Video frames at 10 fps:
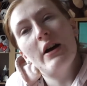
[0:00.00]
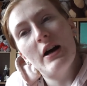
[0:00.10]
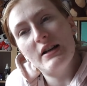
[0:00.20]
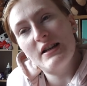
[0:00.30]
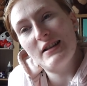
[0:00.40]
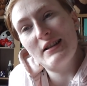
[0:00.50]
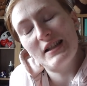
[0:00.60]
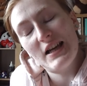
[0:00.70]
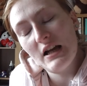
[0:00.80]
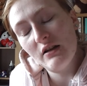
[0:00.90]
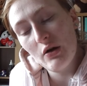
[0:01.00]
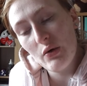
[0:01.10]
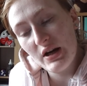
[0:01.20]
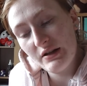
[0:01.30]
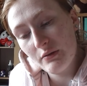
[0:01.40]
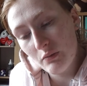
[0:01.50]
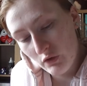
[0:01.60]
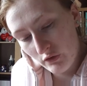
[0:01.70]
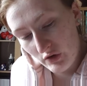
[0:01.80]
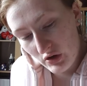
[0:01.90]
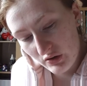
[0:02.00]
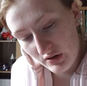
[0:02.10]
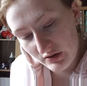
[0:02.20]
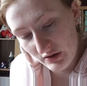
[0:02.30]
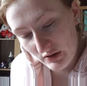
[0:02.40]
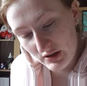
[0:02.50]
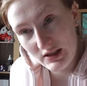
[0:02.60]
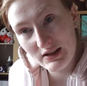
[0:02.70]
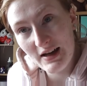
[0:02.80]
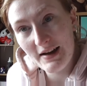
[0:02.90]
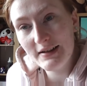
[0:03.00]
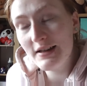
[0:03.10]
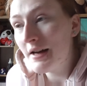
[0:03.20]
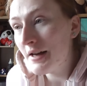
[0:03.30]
I needed to get Louis some more food, so I did that.